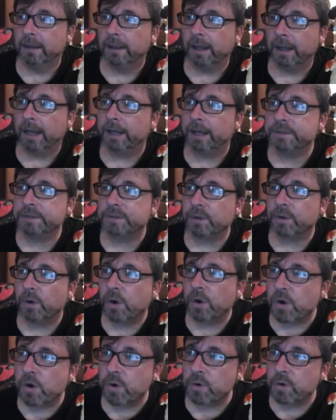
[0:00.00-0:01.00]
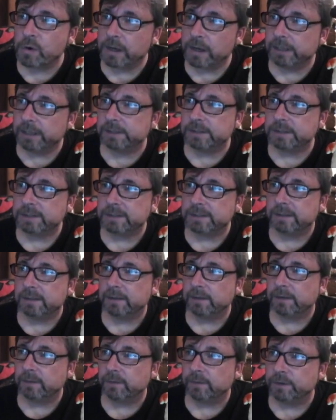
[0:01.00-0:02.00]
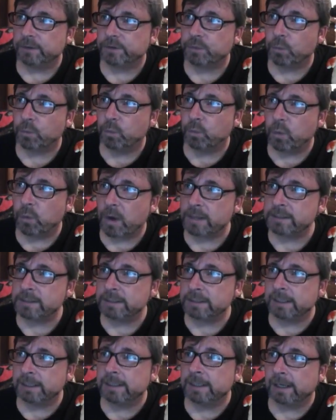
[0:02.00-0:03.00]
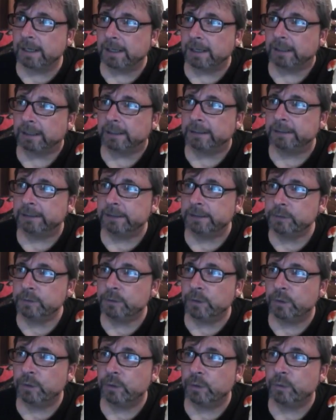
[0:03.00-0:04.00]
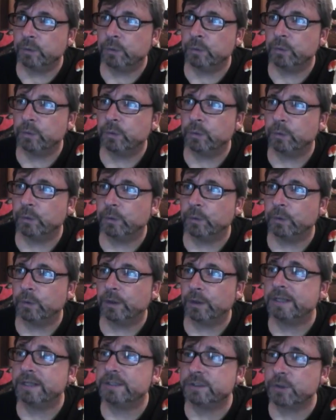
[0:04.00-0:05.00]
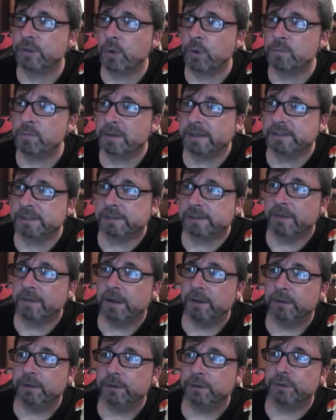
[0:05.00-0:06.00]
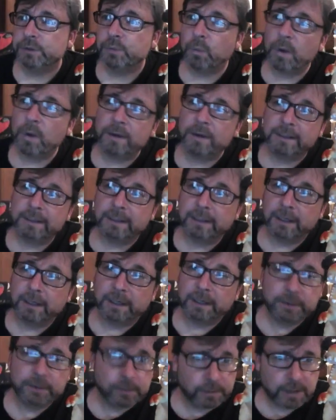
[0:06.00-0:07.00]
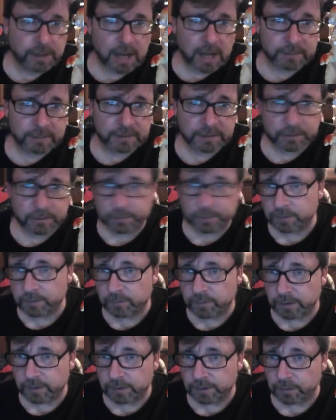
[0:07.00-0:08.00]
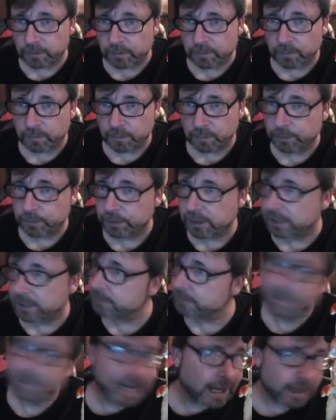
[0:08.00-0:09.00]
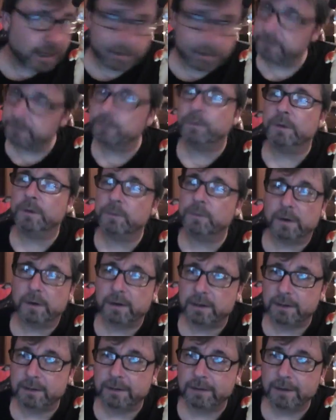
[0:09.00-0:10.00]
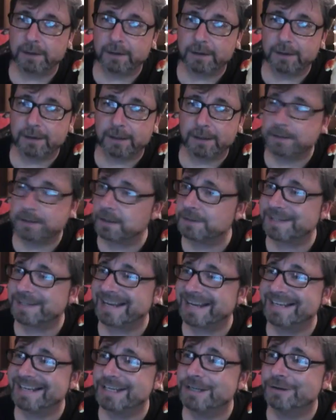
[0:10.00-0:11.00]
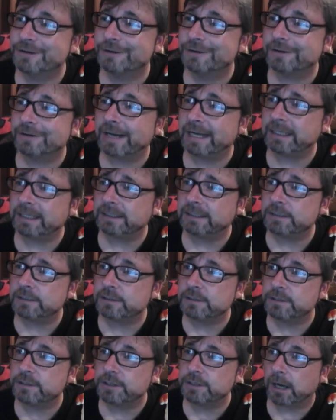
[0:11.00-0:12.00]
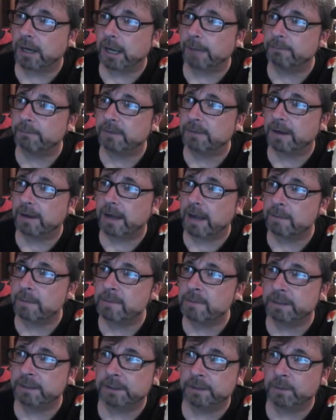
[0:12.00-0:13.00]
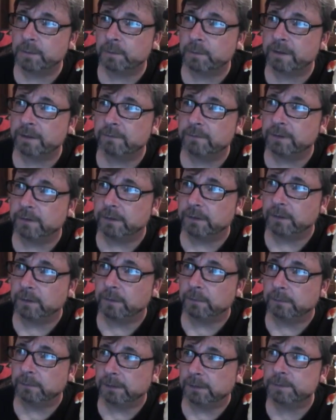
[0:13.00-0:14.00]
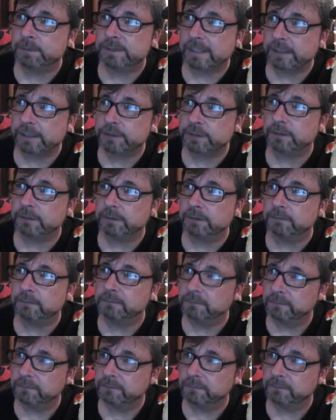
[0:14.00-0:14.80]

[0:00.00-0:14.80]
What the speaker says: as always, there's one guy a stonemason, there's one guy who commented on your video, who comes out of the woodwork and does a great job commenting on that video. And he was actually